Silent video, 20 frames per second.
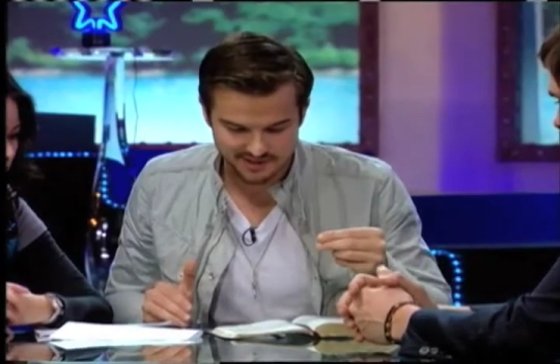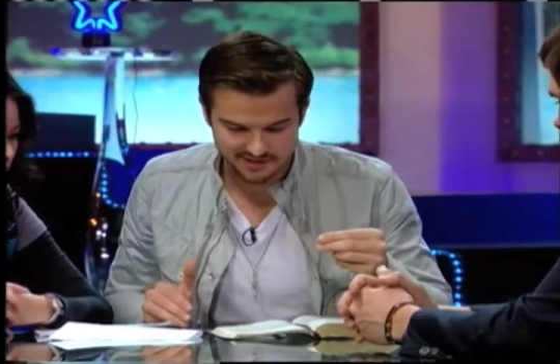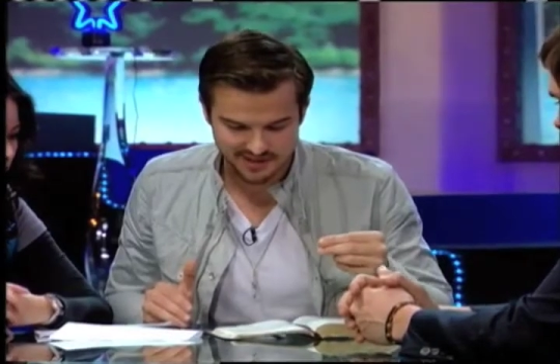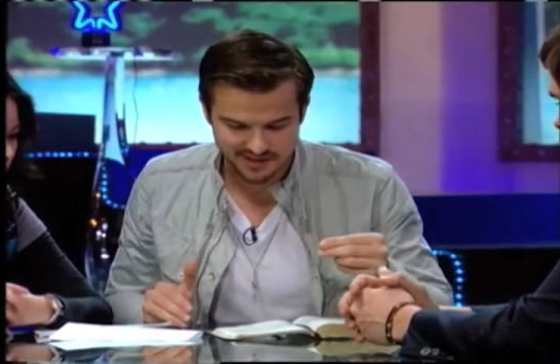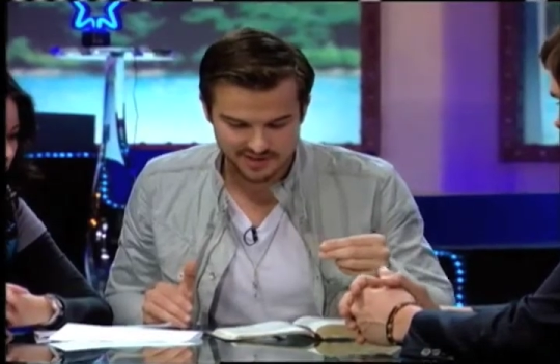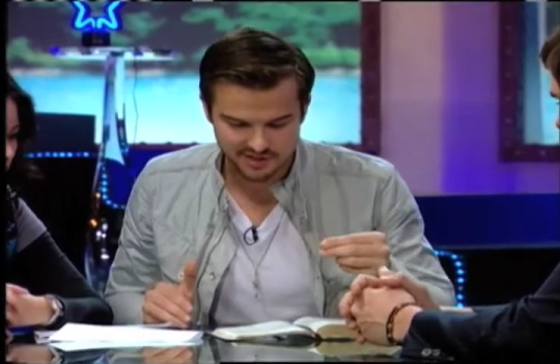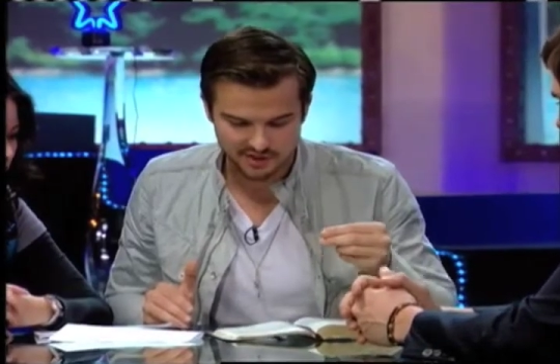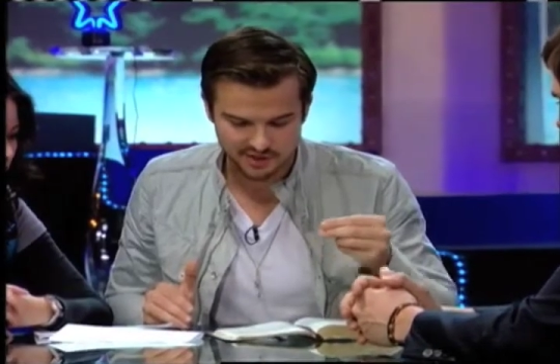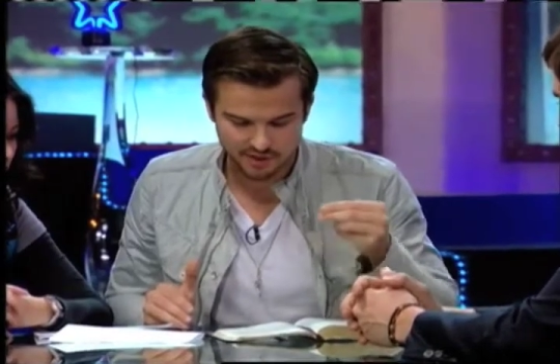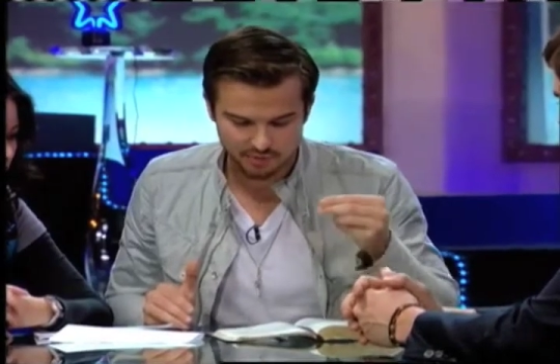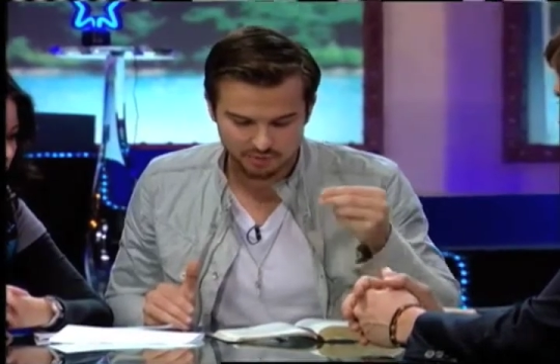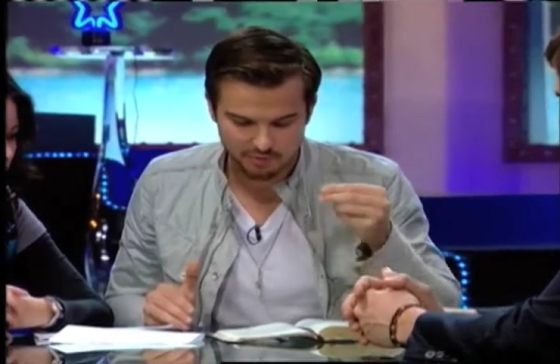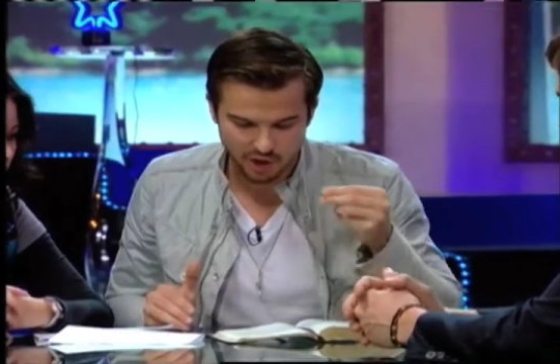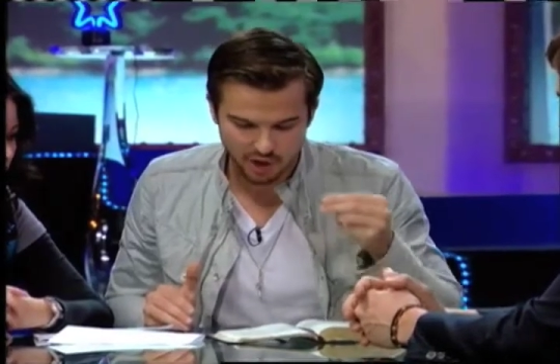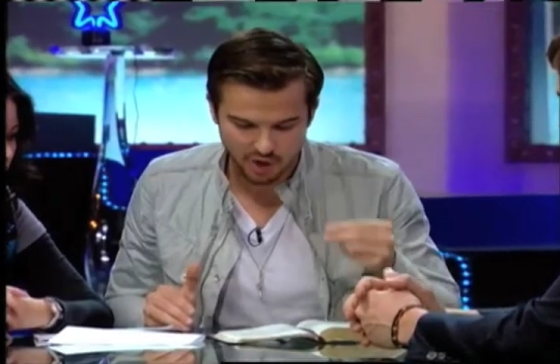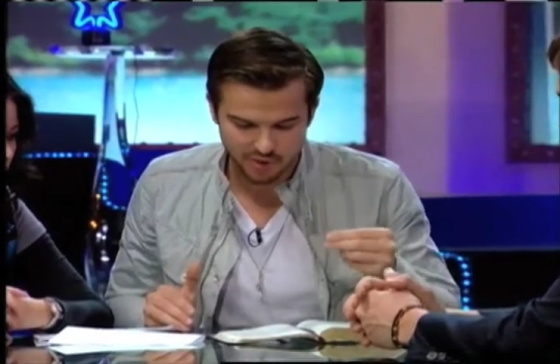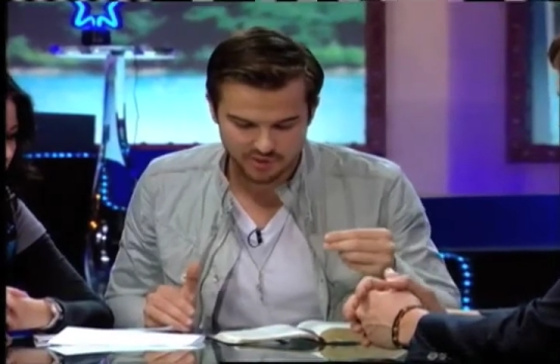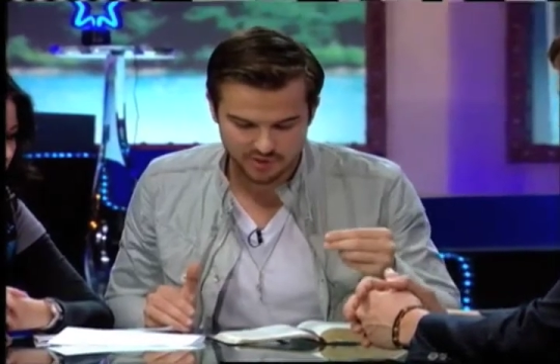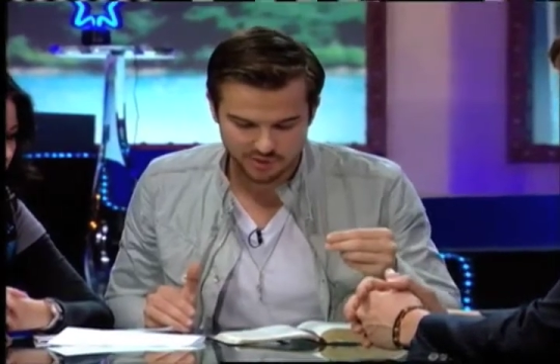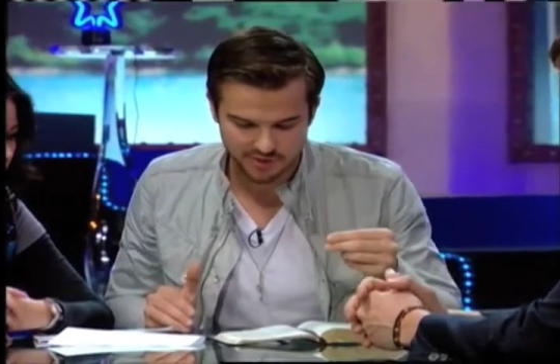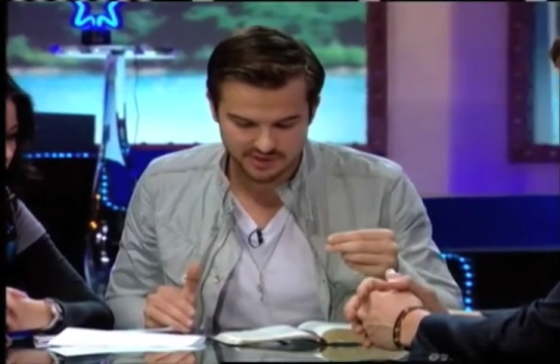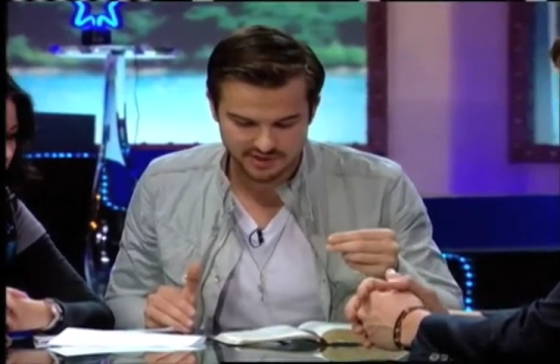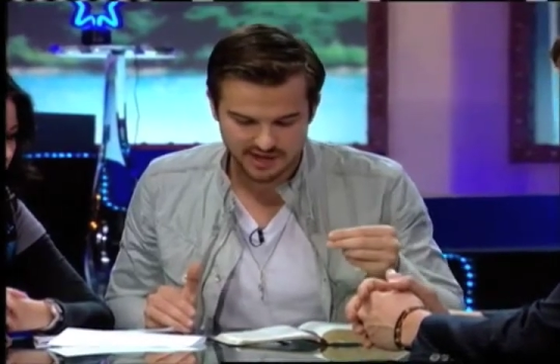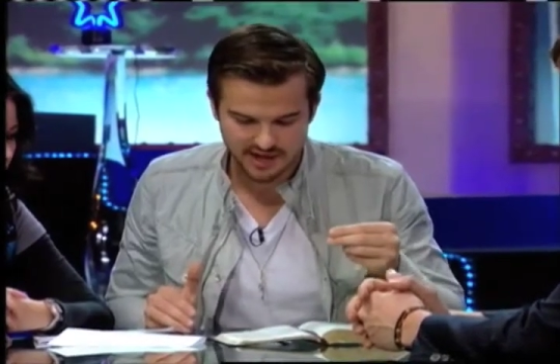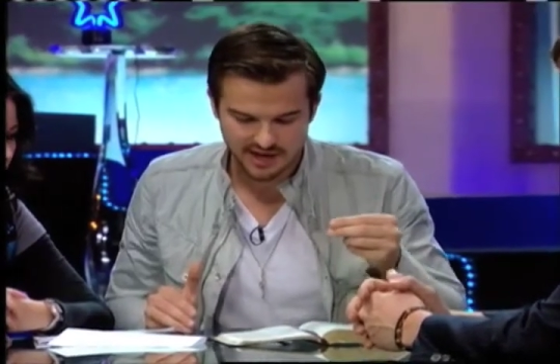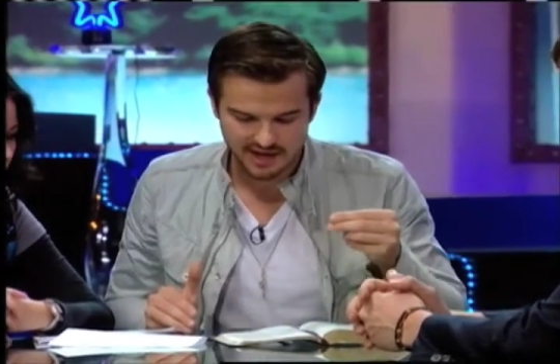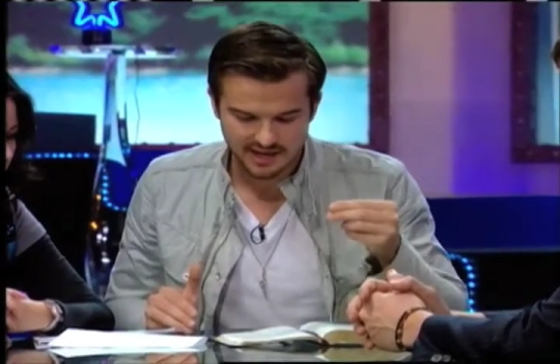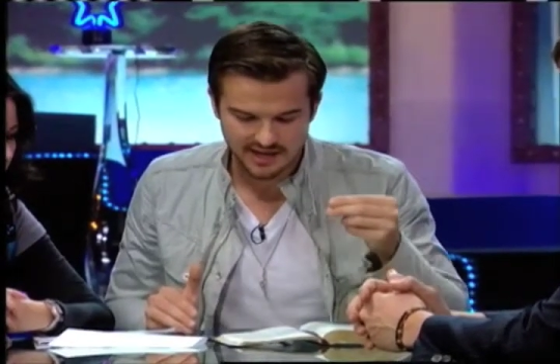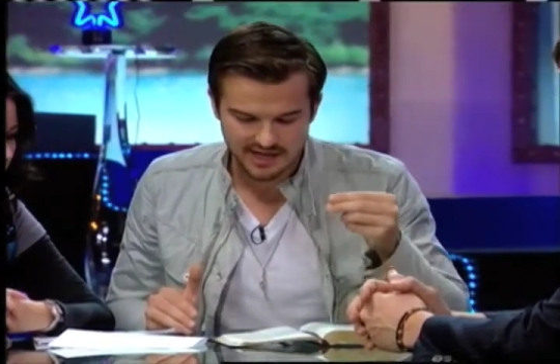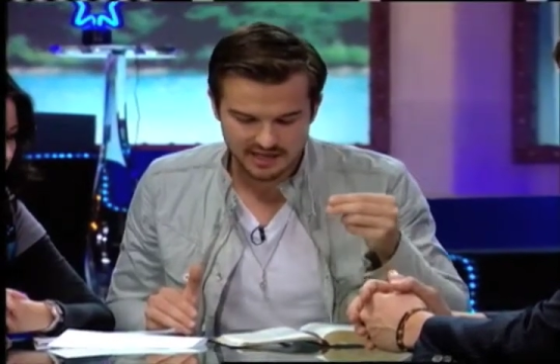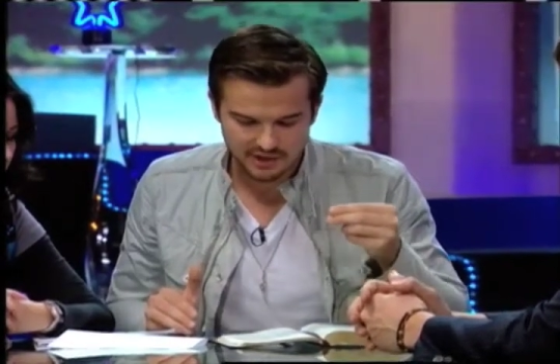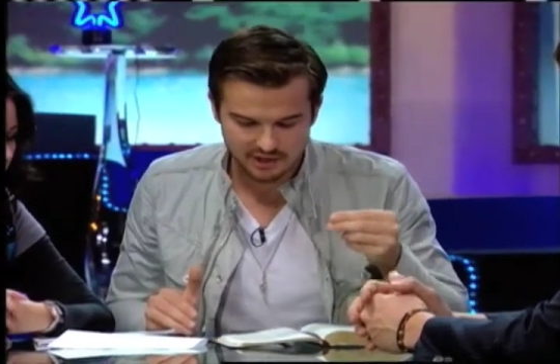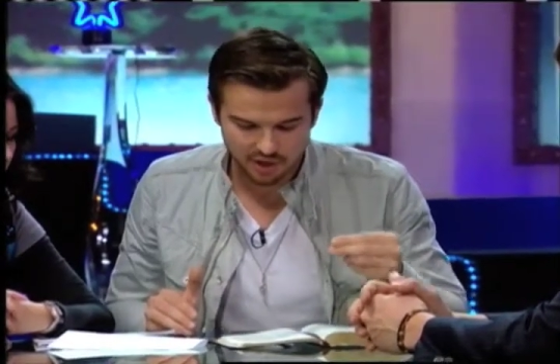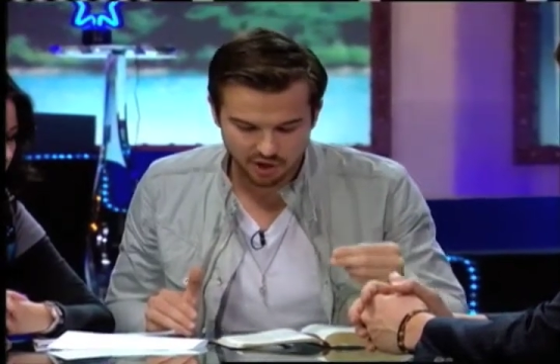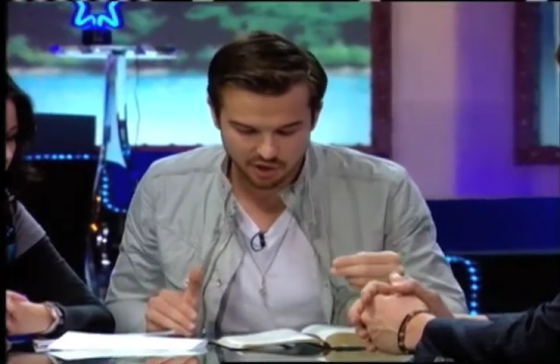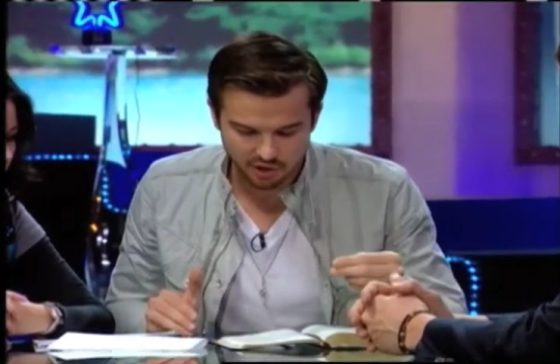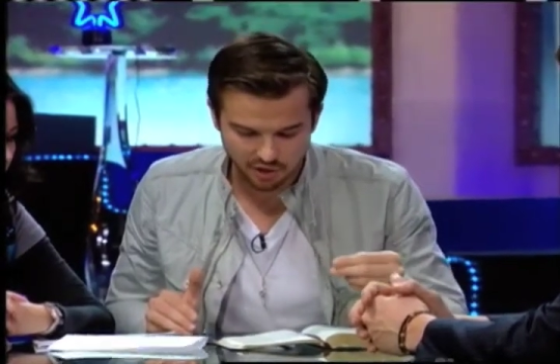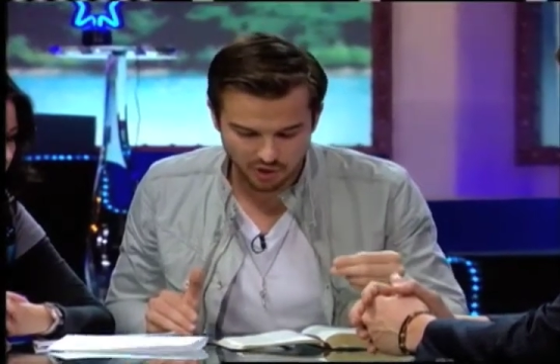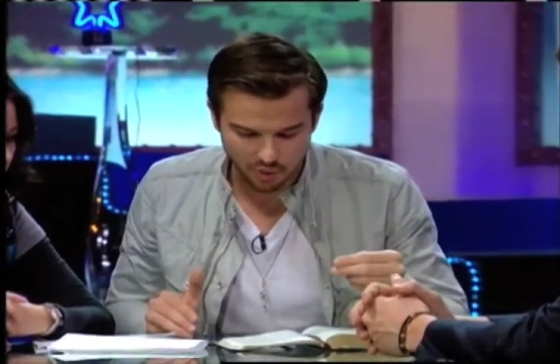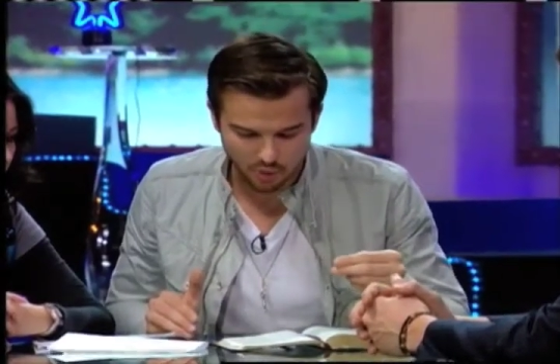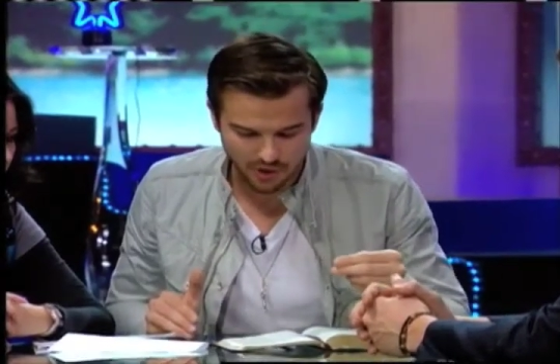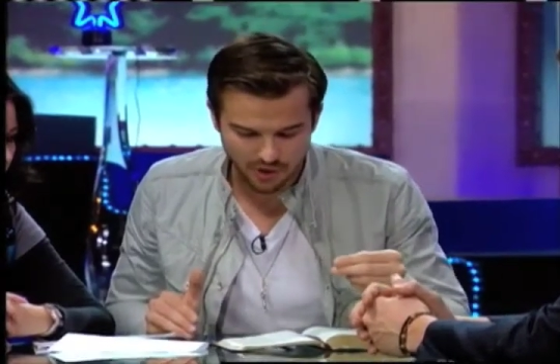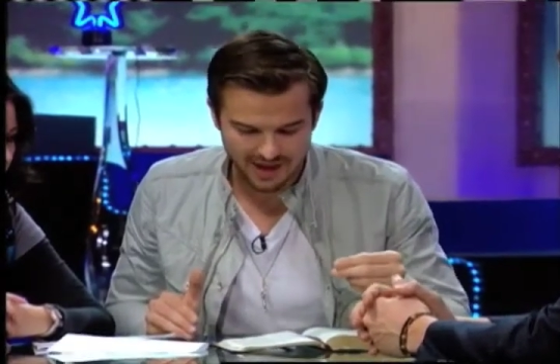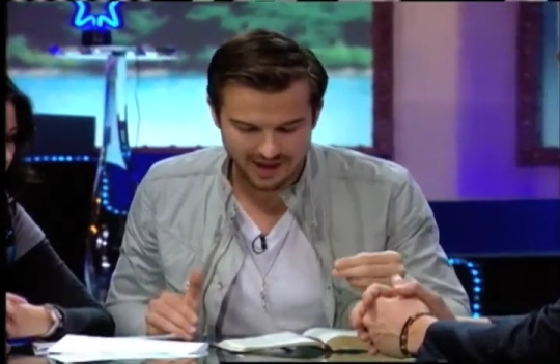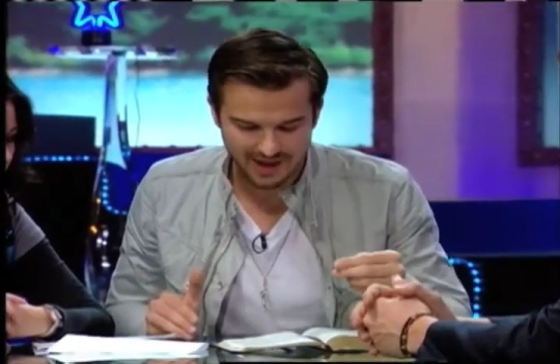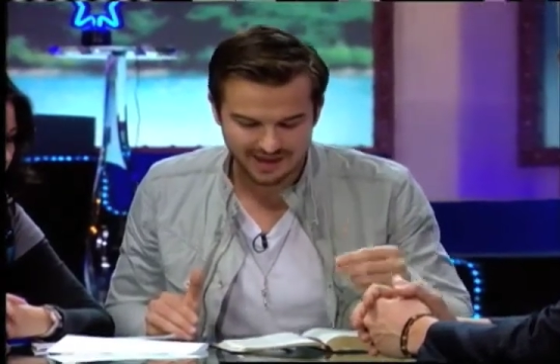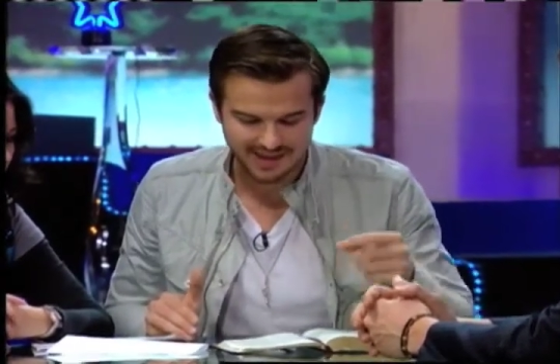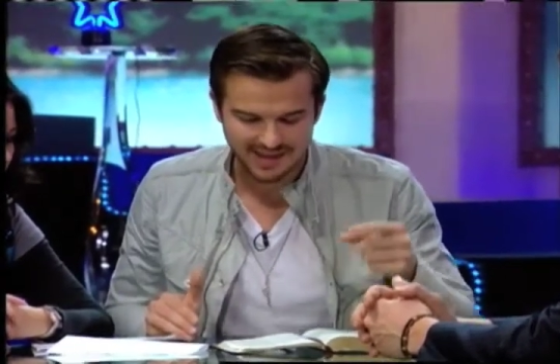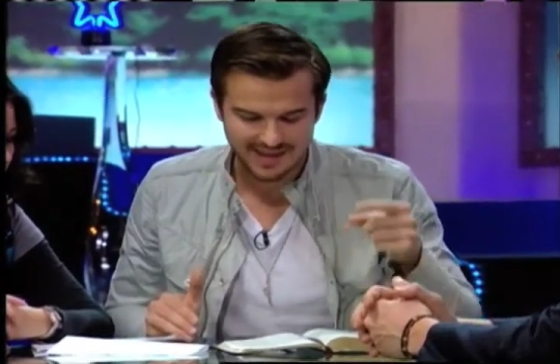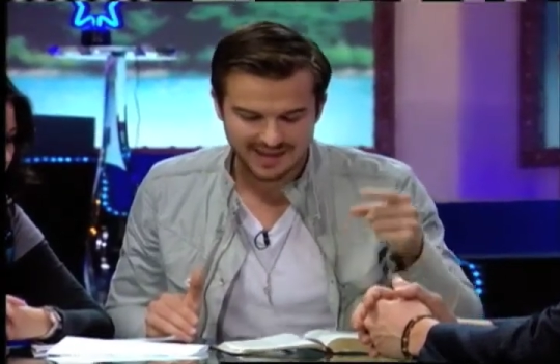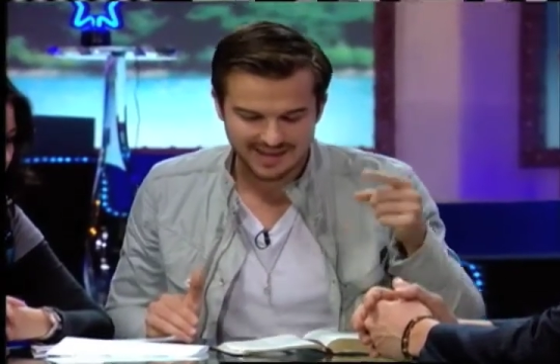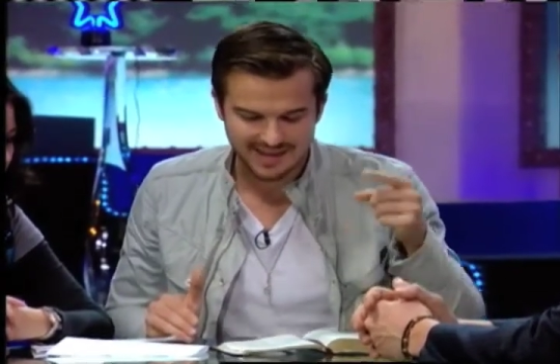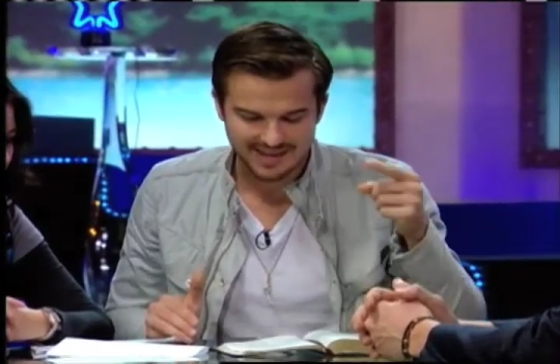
that stood opposed to us. He took it away,